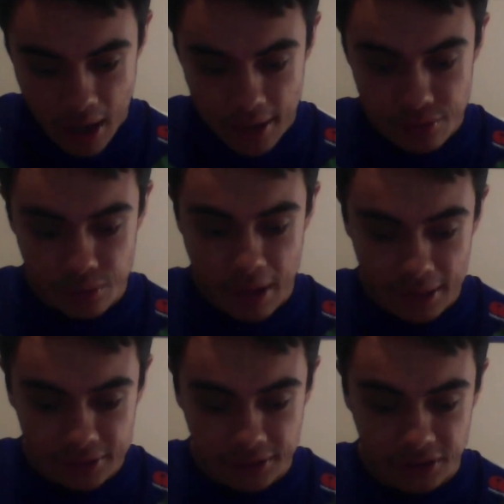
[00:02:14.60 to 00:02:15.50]
and Drew
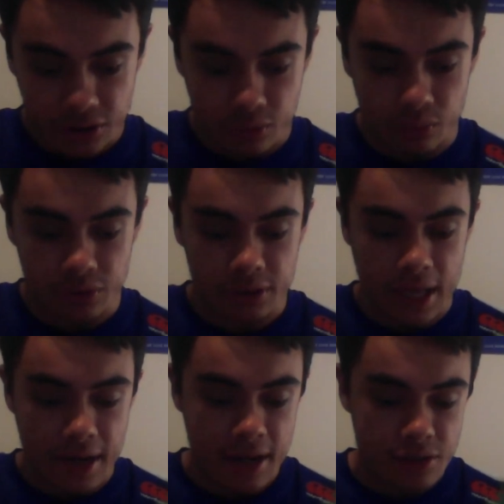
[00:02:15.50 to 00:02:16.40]
Hutchins scores,
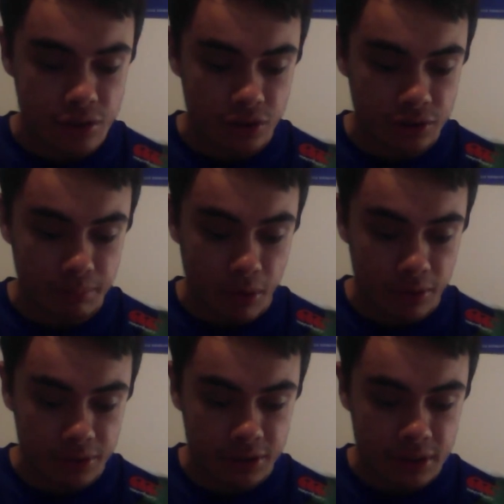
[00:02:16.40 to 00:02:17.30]
and then Josh
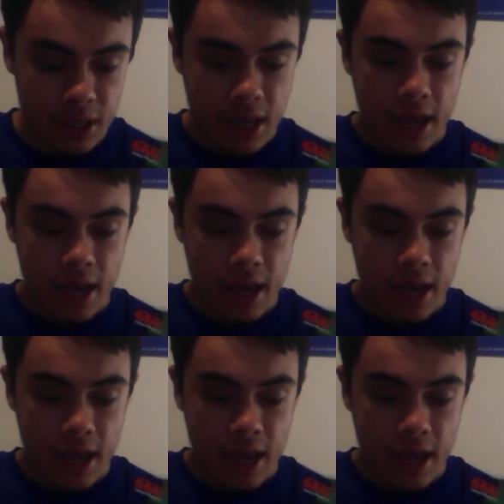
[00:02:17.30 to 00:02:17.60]
Morris.